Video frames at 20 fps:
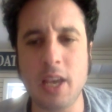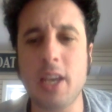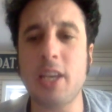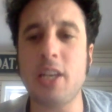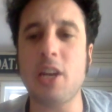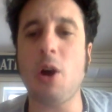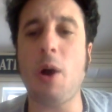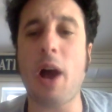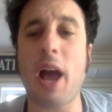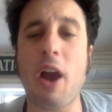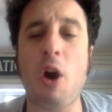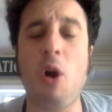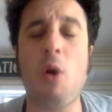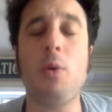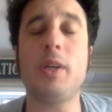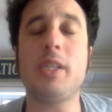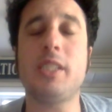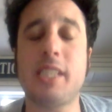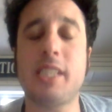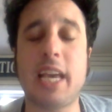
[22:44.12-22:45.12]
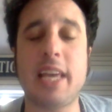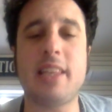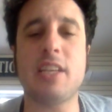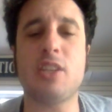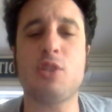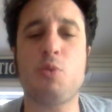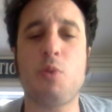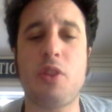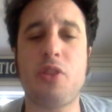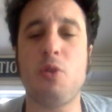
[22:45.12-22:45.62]
You know, I always say
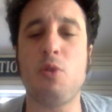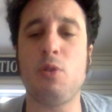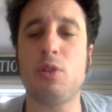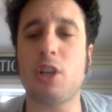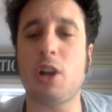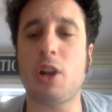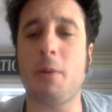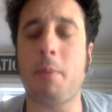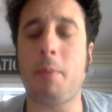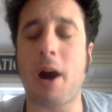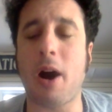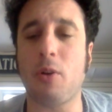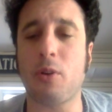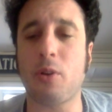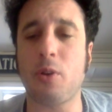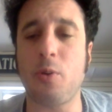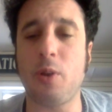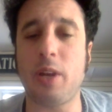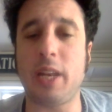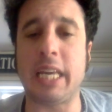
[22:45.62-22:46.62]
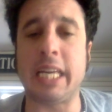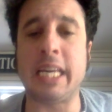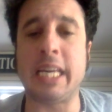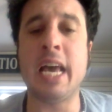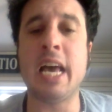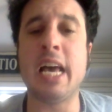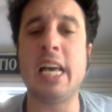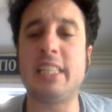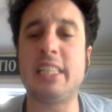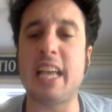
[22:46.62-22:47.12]
this with Uttaraphalguni,
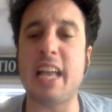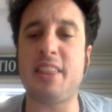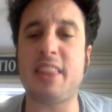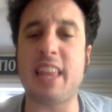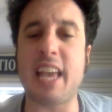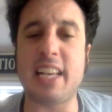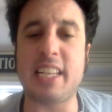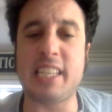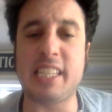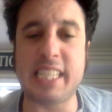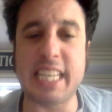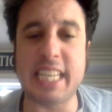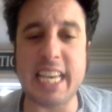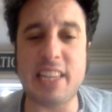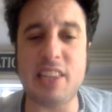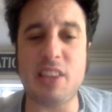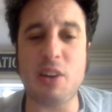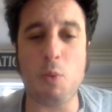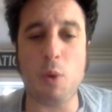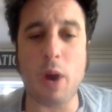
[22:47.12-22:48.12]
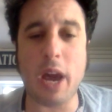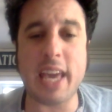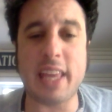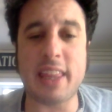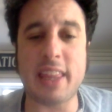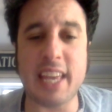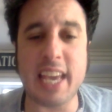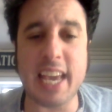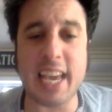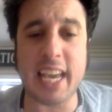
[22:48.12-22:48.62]
that they see the way
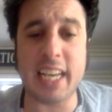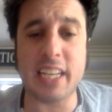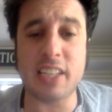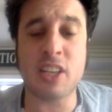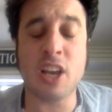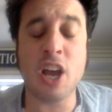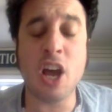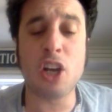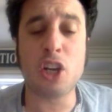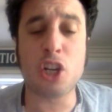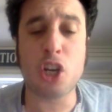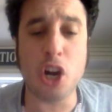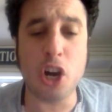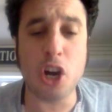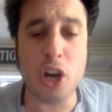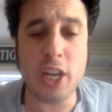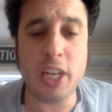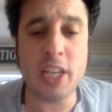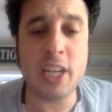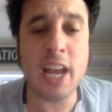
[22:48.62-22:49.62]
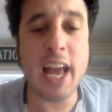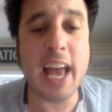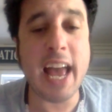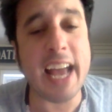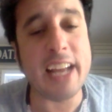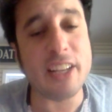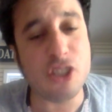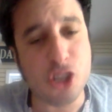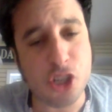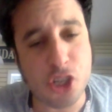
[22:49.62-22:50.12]
things could
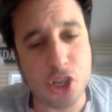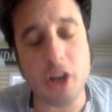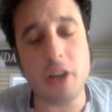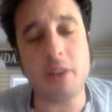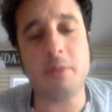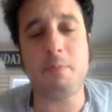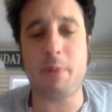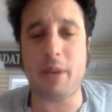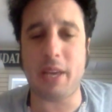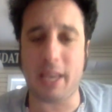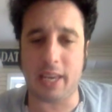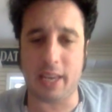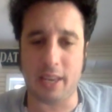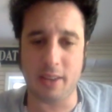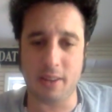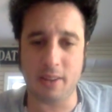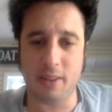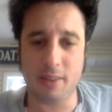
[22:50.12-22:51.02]
and should be.